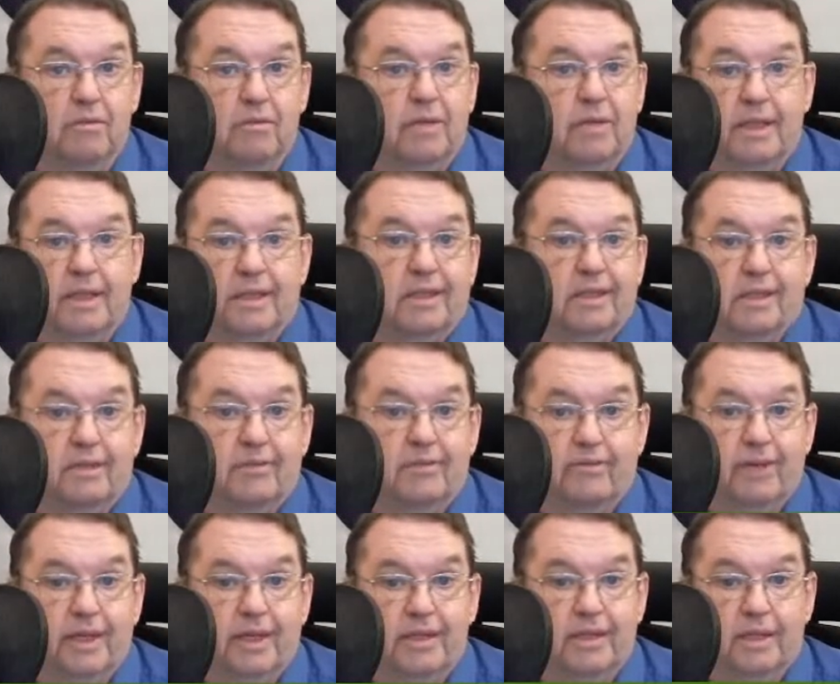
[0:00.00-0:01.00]
Let's
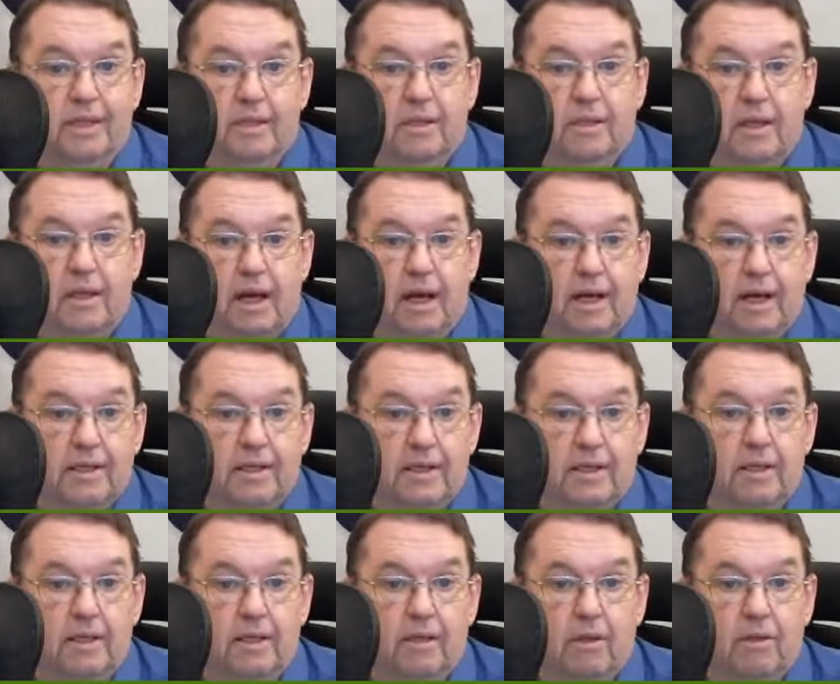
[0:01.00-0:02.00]
face it, I
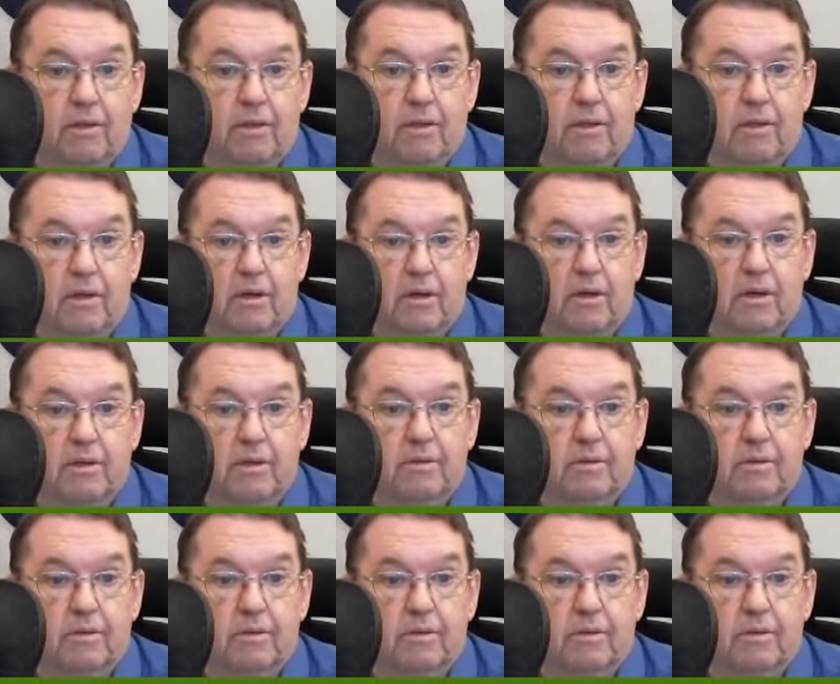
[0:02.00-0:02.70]
did a